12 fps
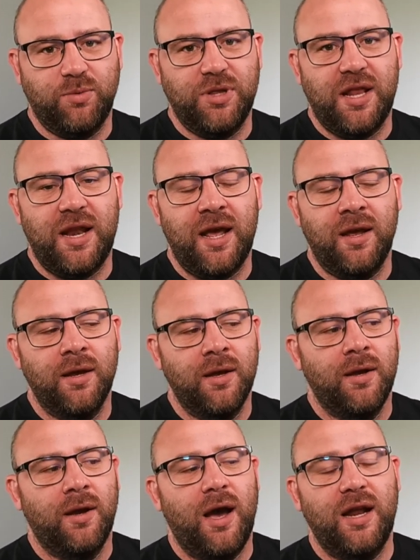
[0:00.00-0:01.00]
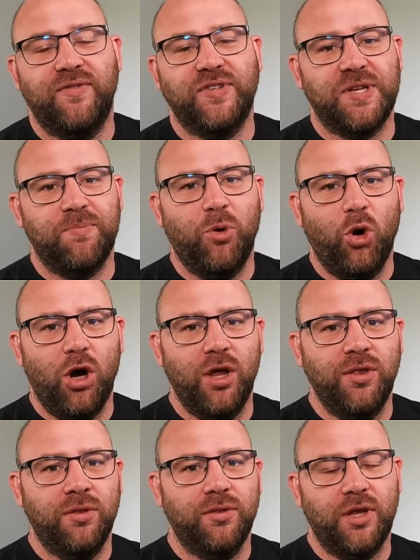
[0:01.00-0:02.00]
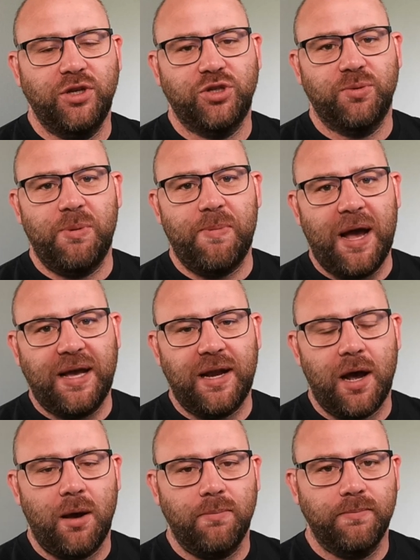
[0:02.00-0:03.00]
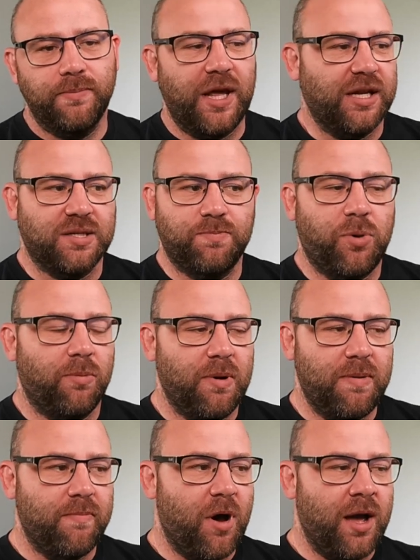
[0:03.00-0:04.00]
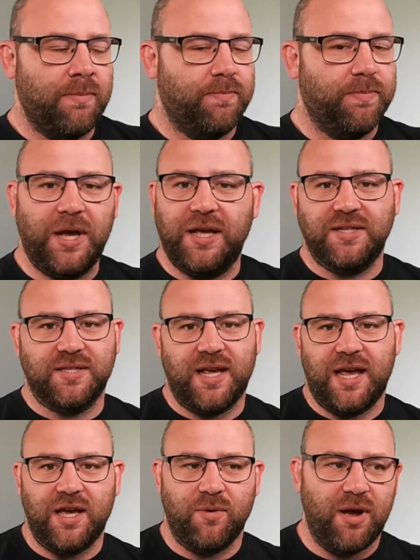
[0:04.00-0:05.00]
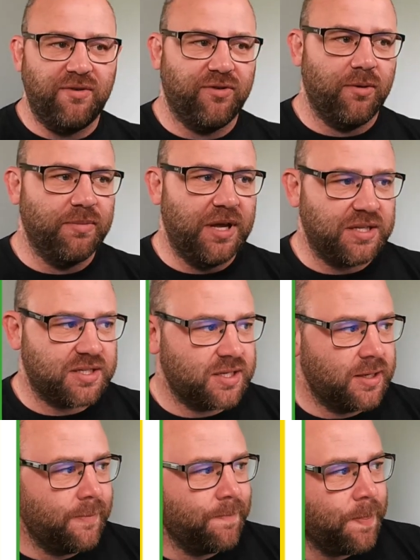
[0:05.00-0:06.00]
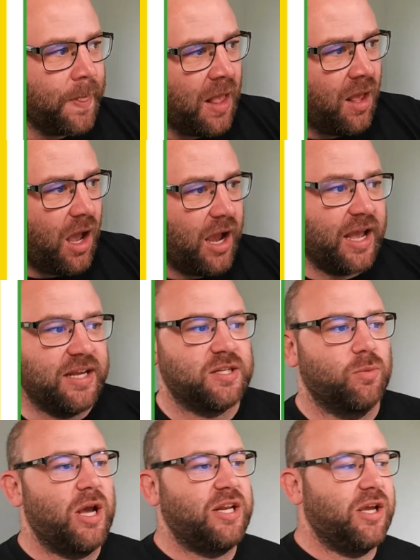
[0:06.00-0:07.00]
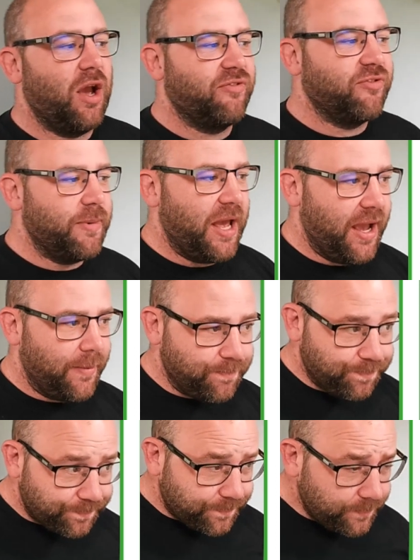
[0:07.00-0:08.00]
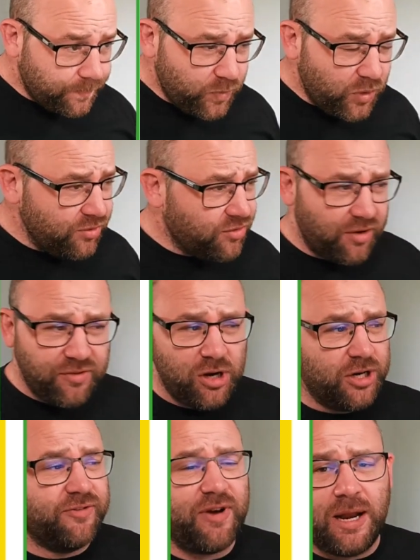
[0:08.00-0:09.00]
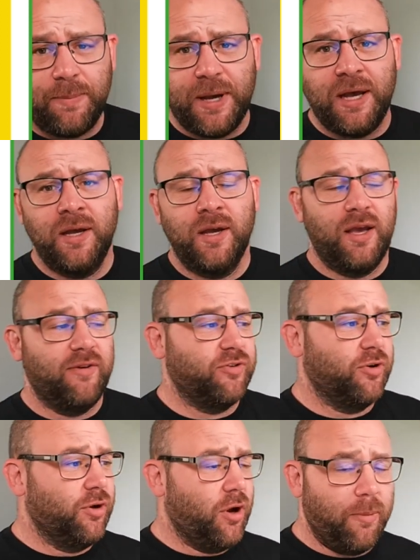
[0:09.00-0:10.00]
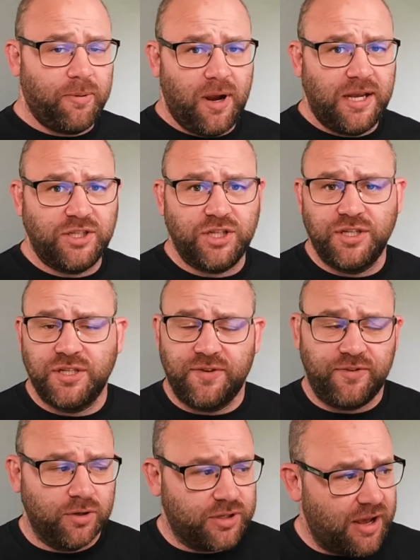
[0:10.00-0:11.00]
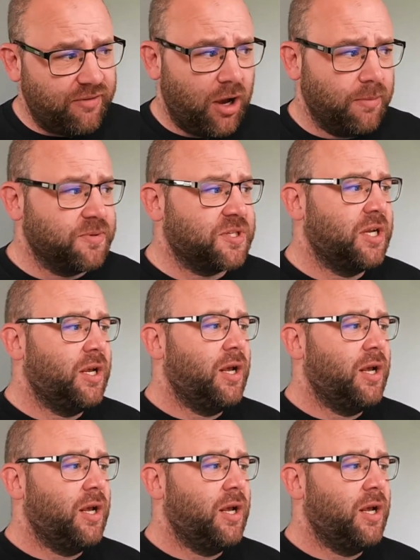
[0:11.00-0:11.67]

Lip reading: within it? And if it's important, then you should be backing it up. That's probably my biggest takeaway from this. Okay, so where do you go from here? So if you're a developer, if you're operations, if you're DevOps,